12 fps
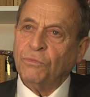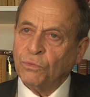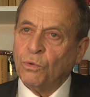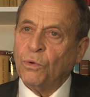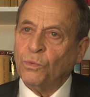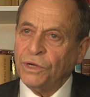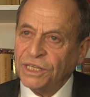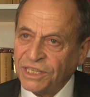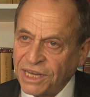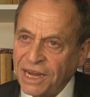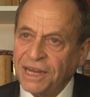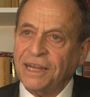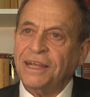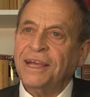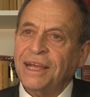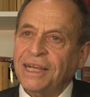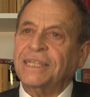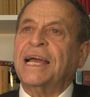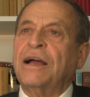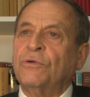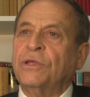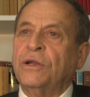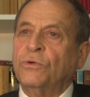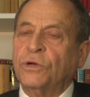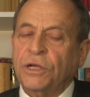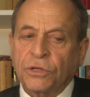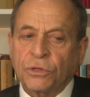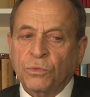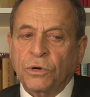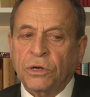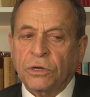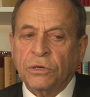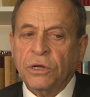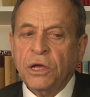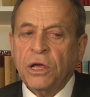with what we say is how they're looking at the world,